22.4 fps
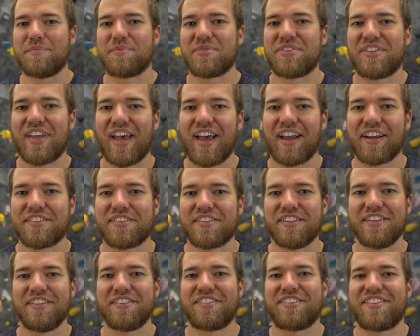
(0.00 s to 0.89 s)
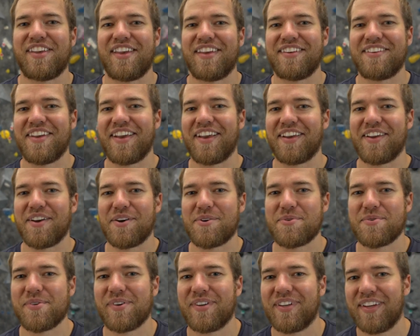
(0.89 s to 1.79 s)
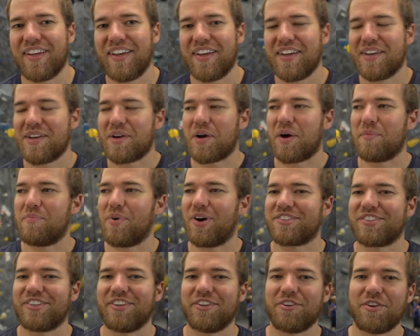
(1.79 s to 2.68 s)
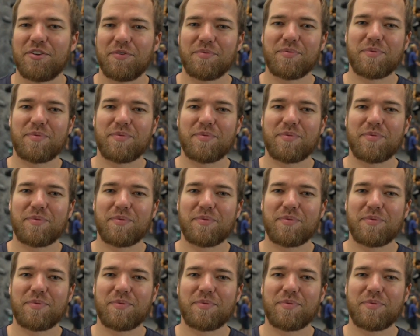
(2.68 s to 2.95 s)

Stacks in San Diego. I busted a little